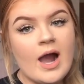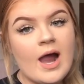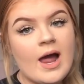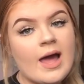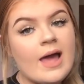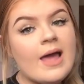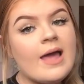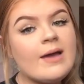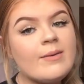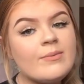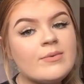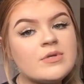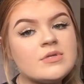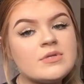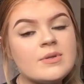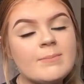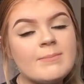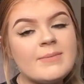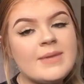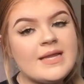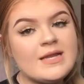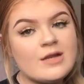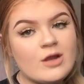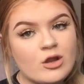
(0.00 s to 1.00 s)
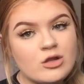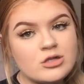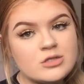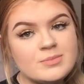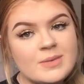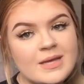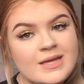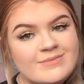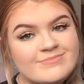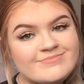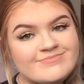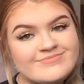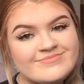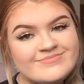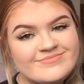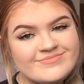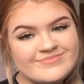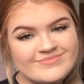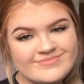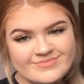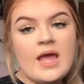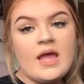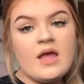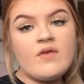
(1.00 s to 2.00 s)
it would mean a lot to me.
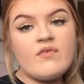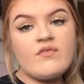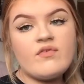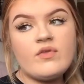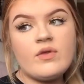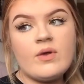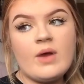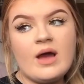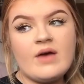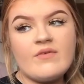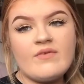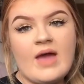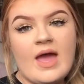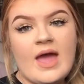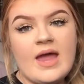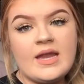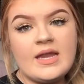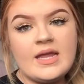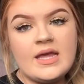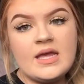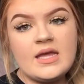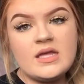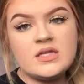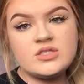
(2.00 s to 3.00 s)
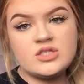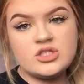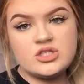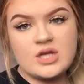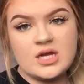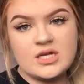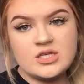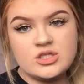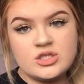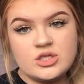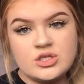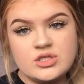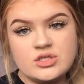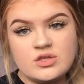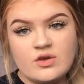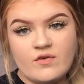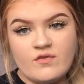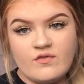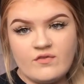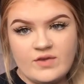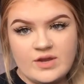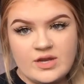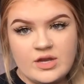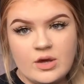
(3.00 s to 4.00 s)
If you have any suggestions of
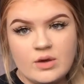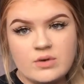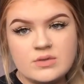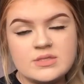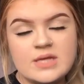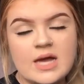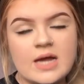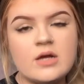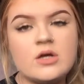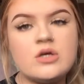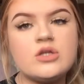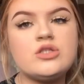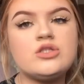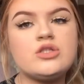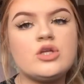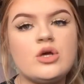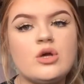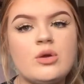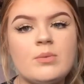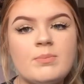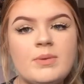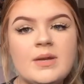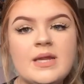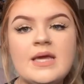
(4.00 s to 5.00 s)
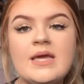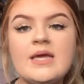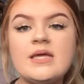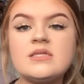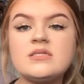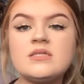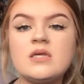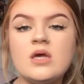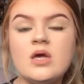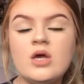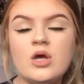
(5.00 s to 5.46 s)
videos that I could do, please